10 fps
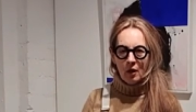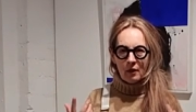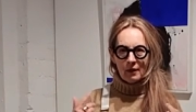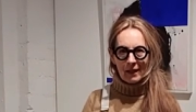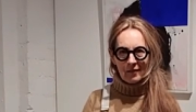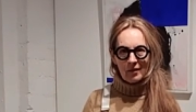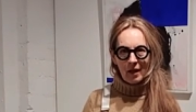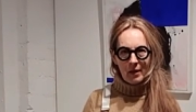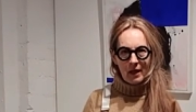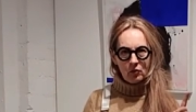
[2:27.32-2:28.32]
next
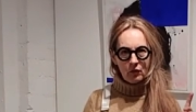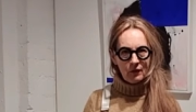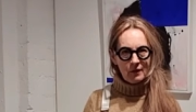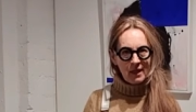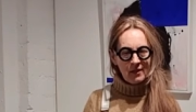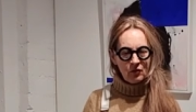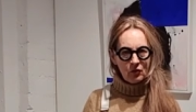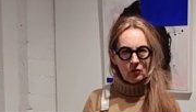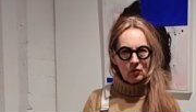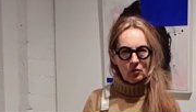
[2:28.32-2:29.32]
time I cross a
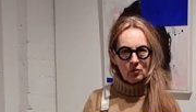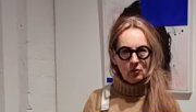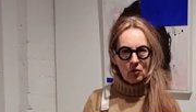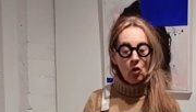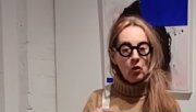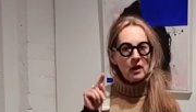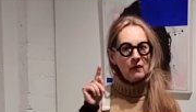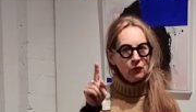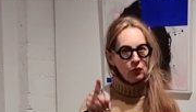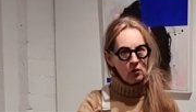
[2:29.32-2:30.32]
desert, or
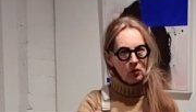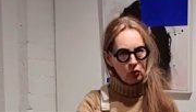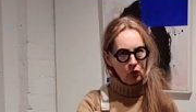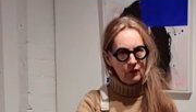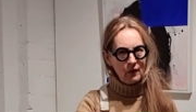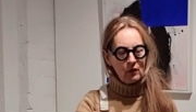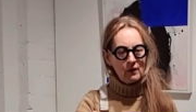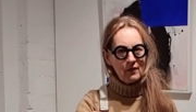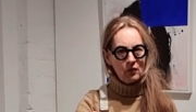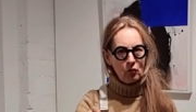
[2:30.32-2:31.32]
if you are crossing a
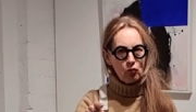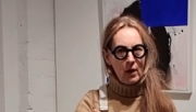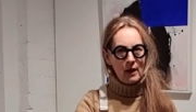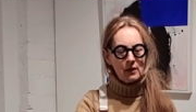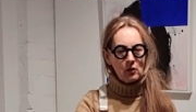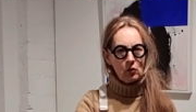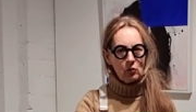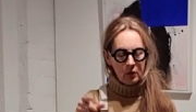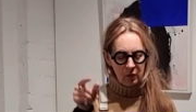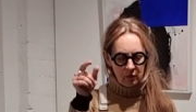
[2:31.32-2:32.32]
desert right now,
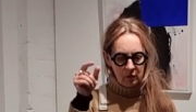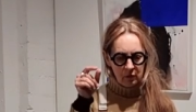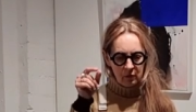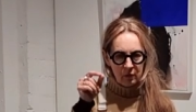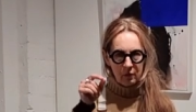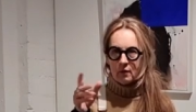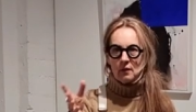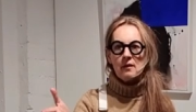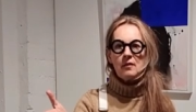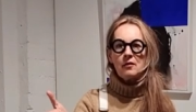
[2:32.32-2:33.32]

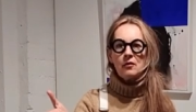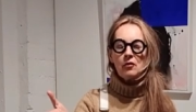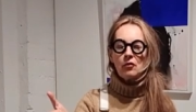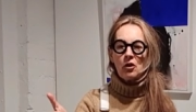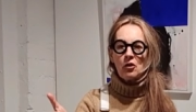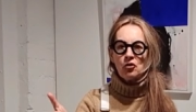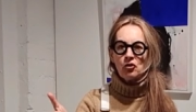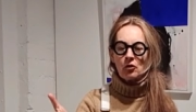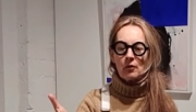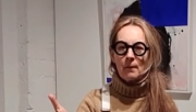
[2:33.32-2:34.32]
this is the
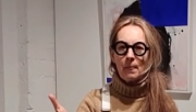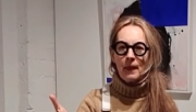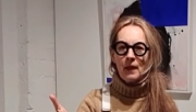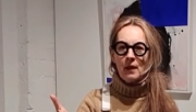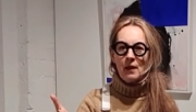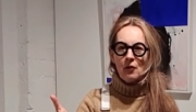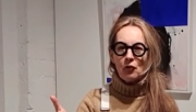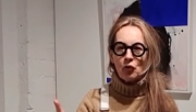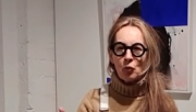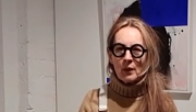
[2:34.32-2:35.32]
solution.
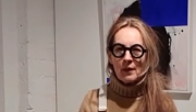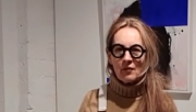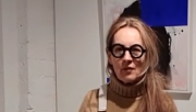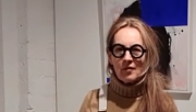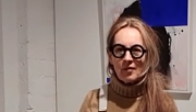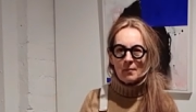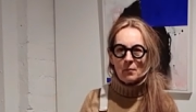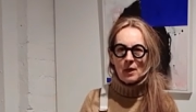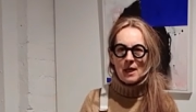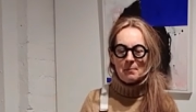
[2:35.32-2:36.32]
So what is the
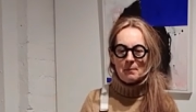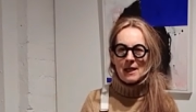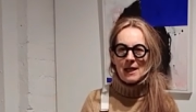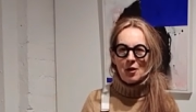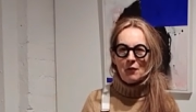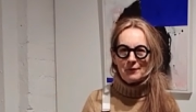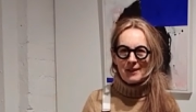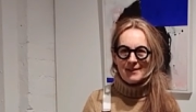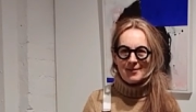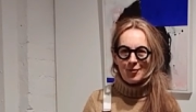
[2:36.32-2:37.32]
symbolic meaning of
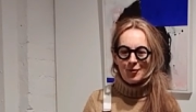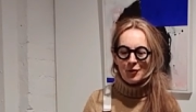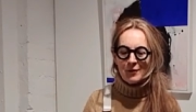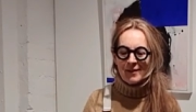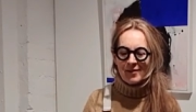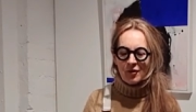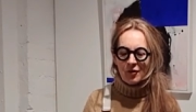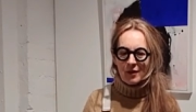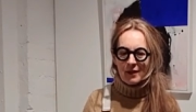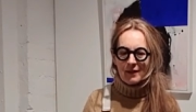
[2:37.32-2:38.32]
desert? The
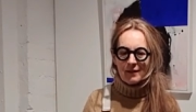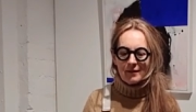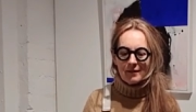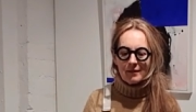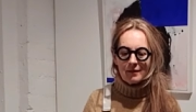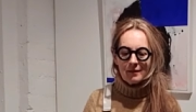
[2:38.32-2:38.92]
desert is